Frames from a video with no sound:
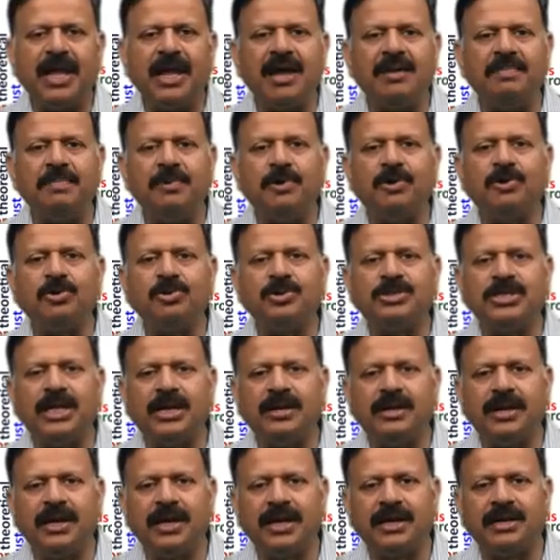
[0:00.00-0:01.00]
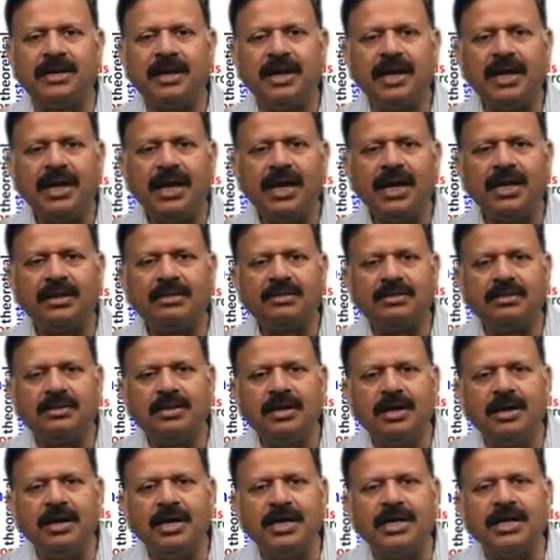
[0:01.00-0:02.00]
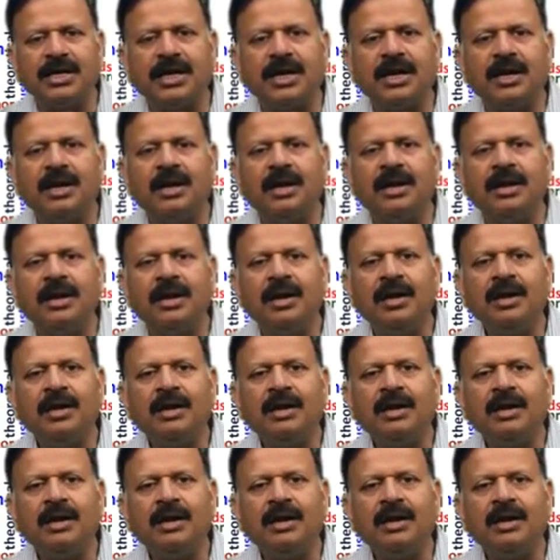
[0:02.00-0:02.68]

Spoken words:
able to generate a theoretical